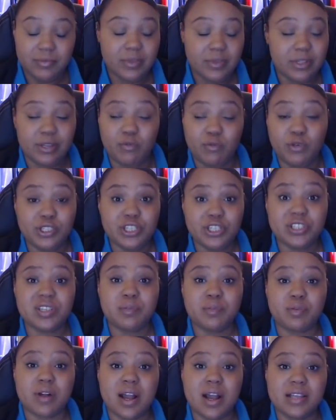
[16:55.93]
which is
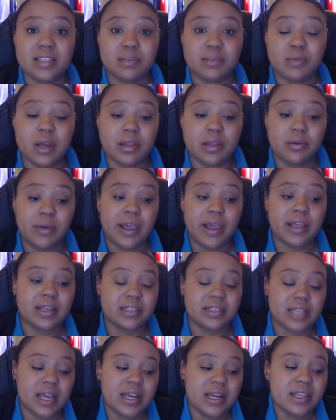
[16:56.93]
surprising, by the way,
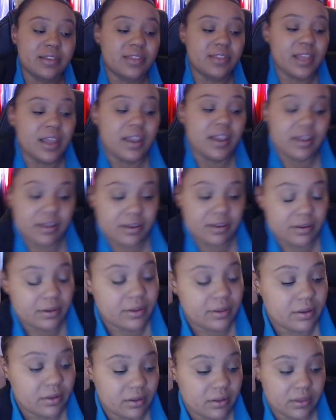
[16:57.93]
because I didn't think
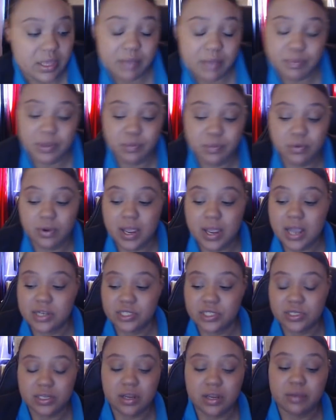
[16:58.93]
that people would
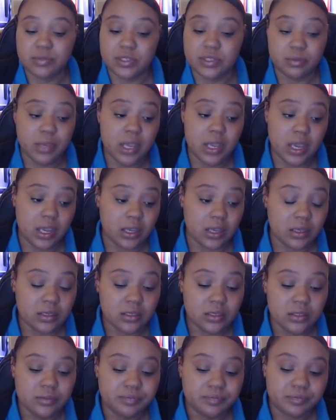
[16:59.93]
actually come to me
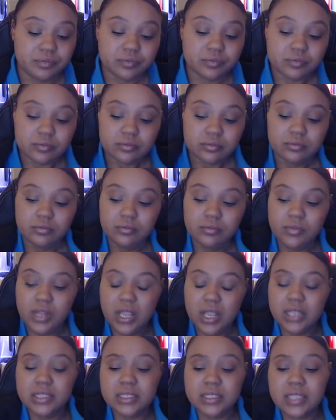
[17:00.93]

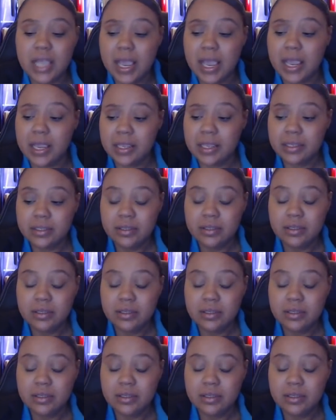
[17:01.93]
and say,